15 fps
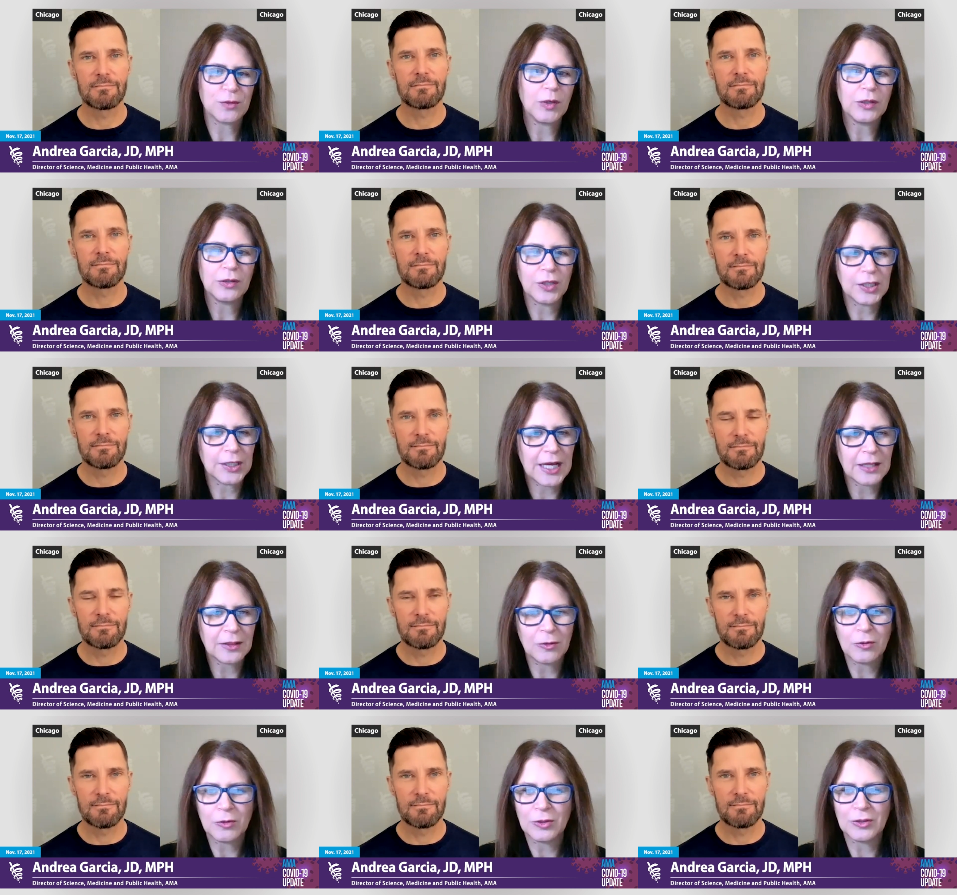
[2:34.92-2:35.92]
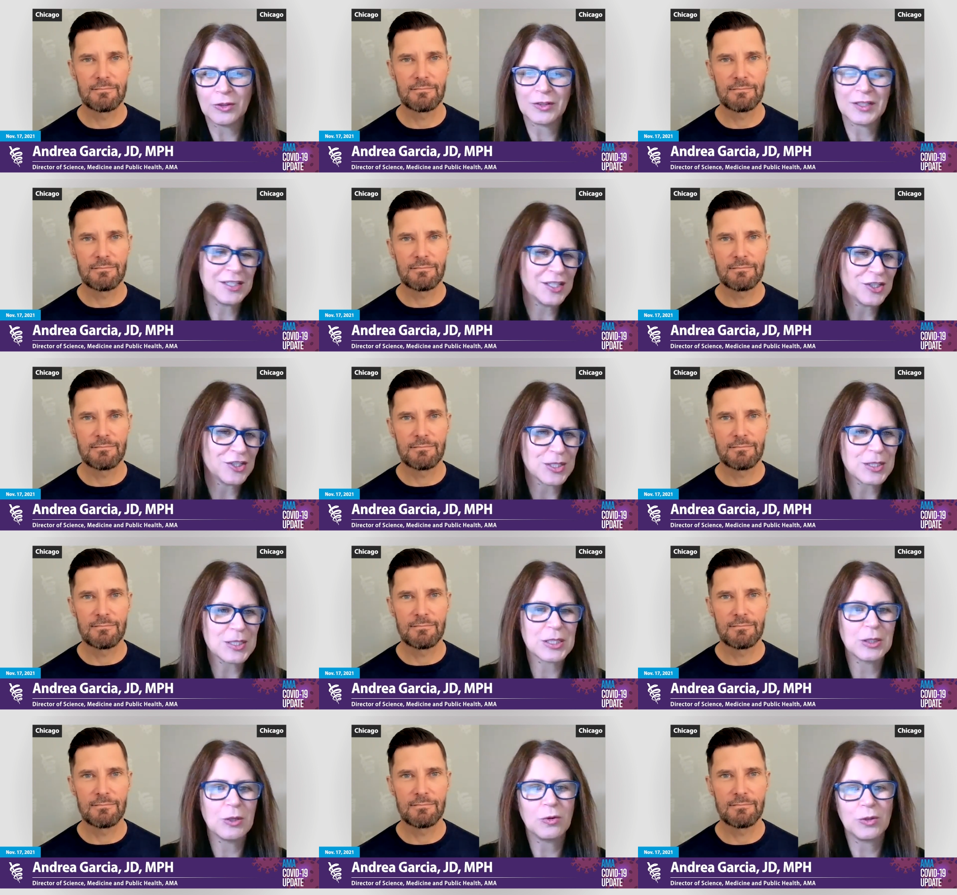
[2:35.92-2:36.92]
Speaker 1: We'll look at local conditions,
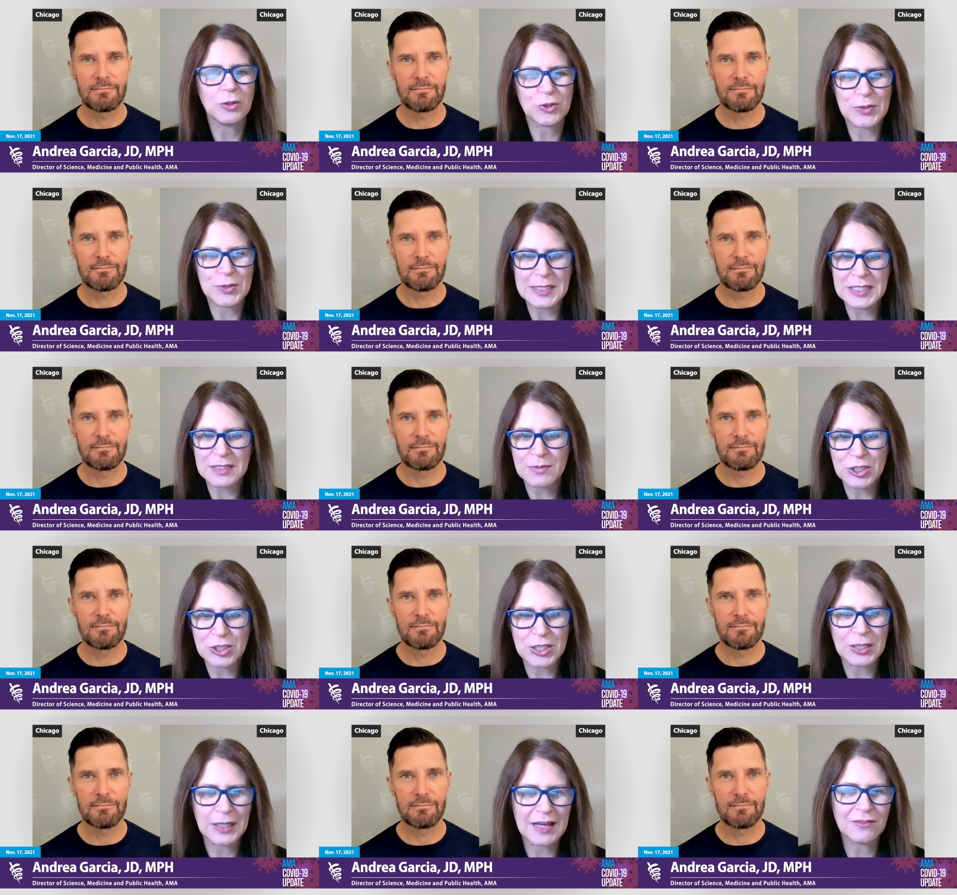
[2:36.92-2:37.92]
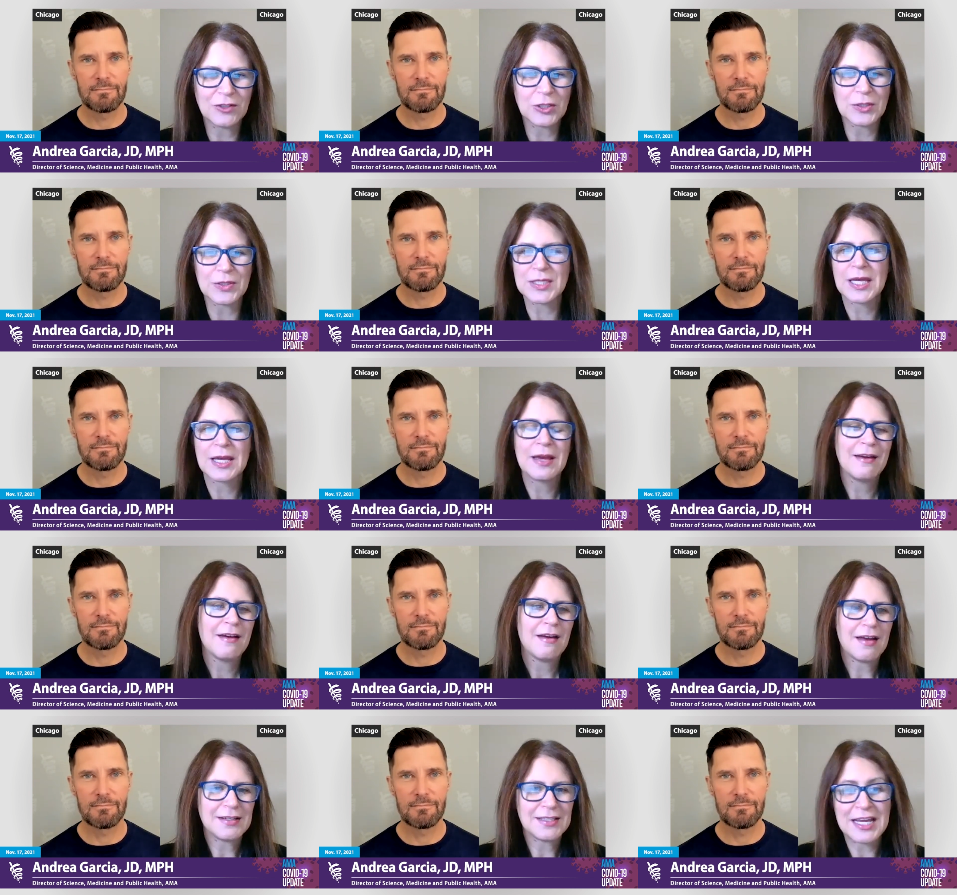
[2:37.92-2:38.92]
local transmission levels,
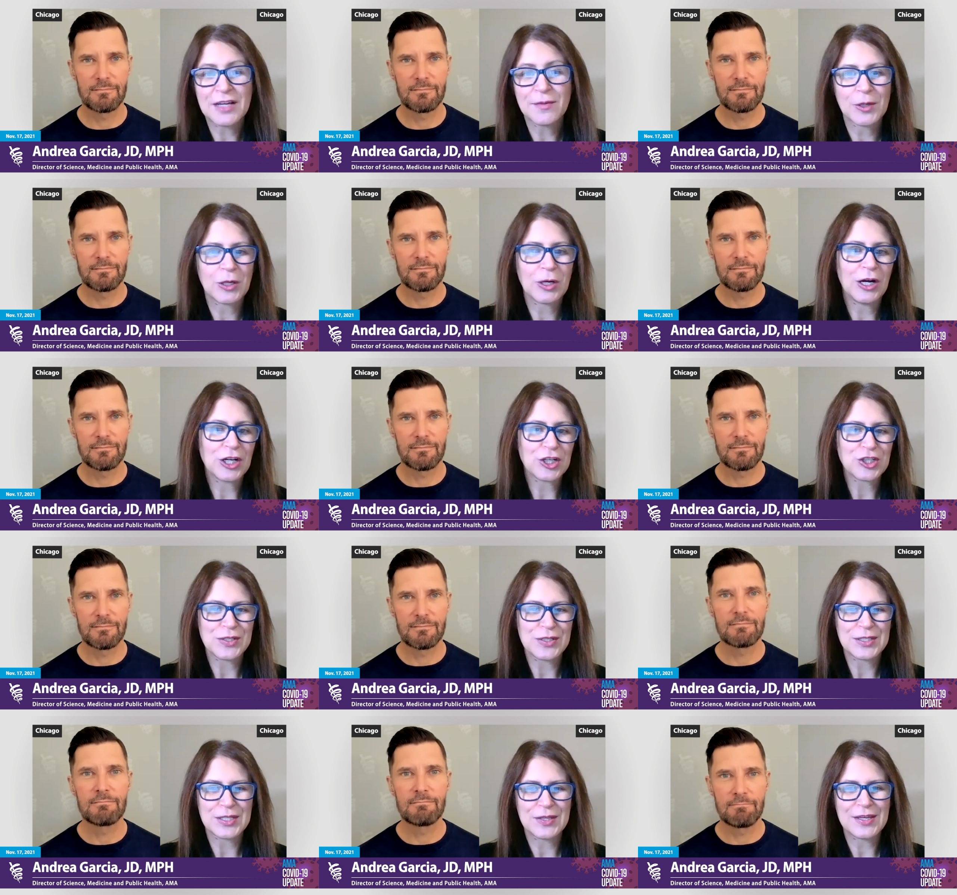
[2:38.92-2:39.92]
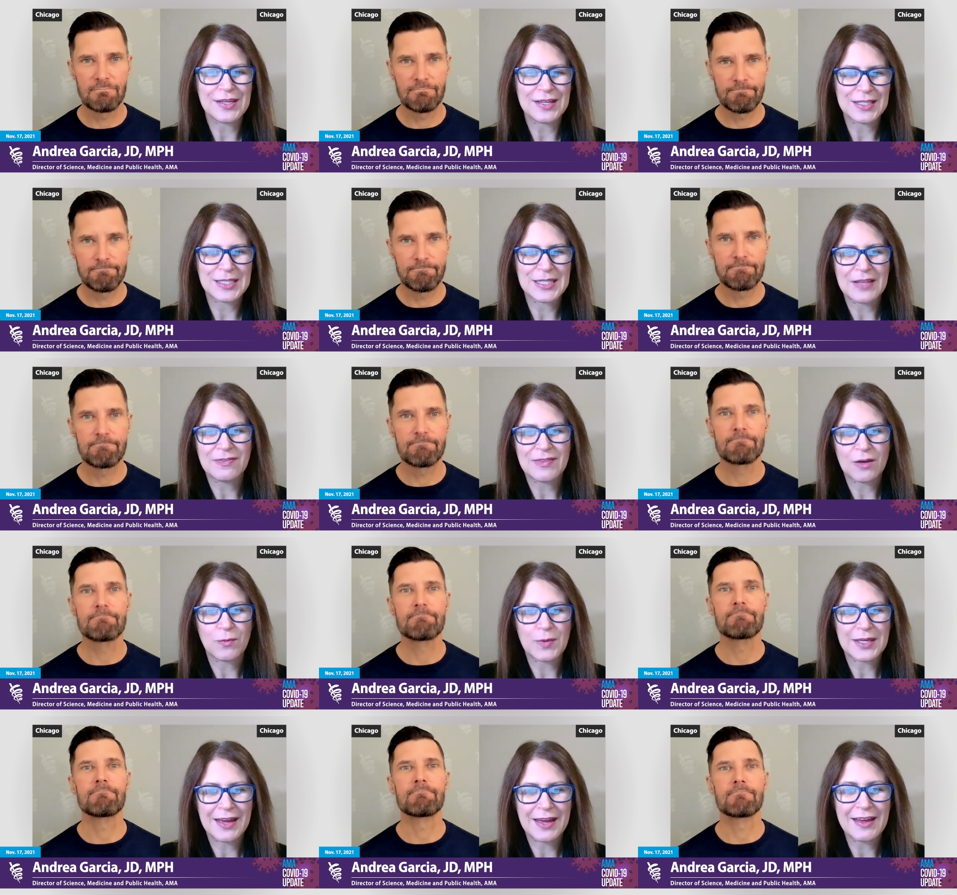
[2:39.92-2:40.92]
take precautions to the extent that
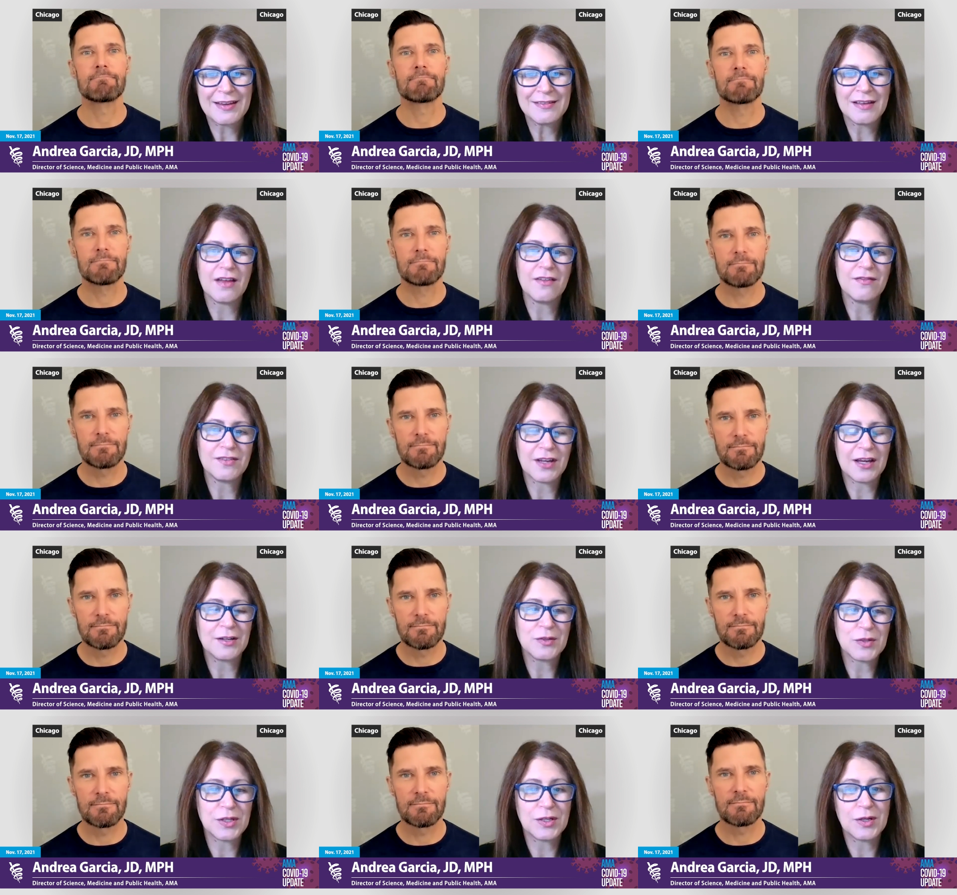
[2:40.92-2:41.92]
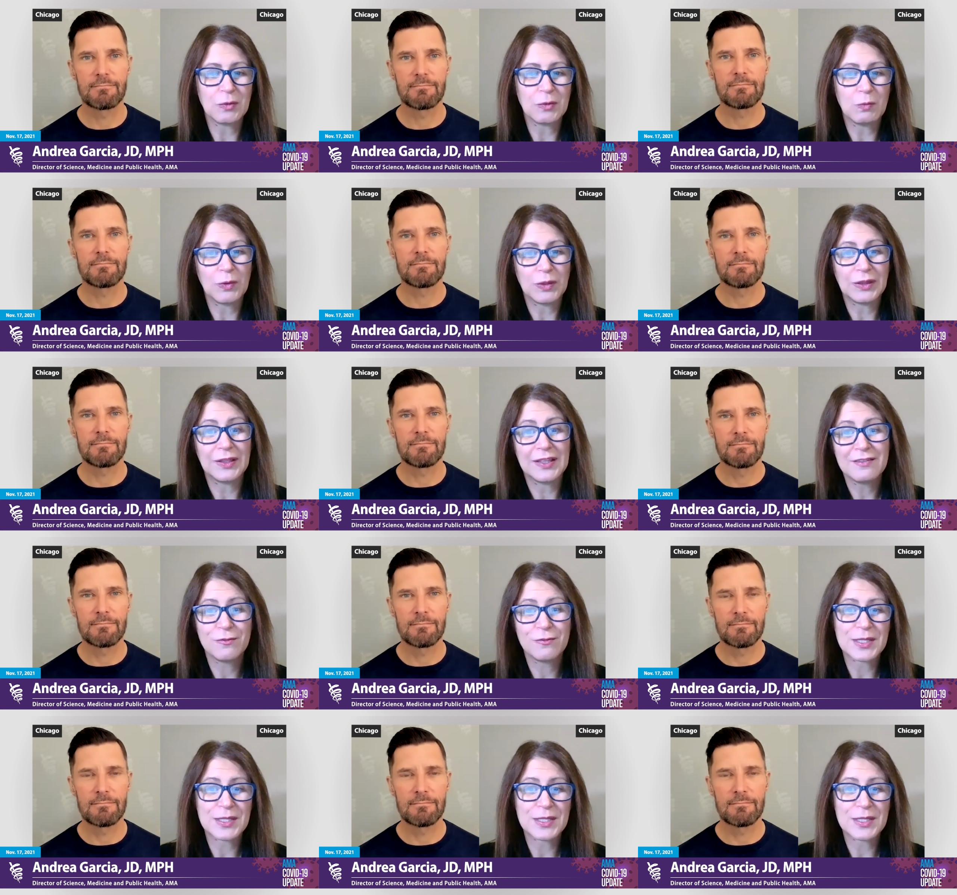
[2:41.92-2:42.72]
we can, and, and you know, live